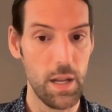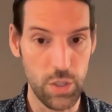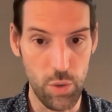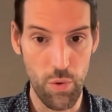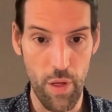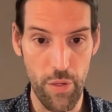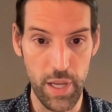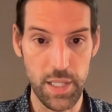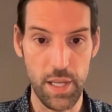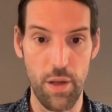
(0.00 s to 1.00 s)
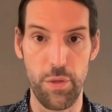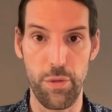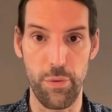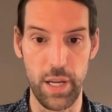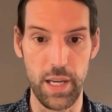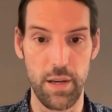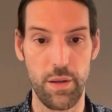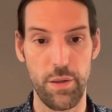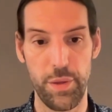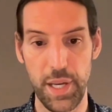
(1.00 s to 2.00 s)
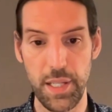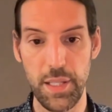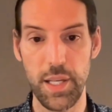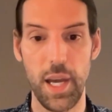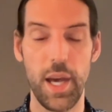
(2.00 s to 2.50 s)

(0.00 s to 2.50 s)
Do these 3 things.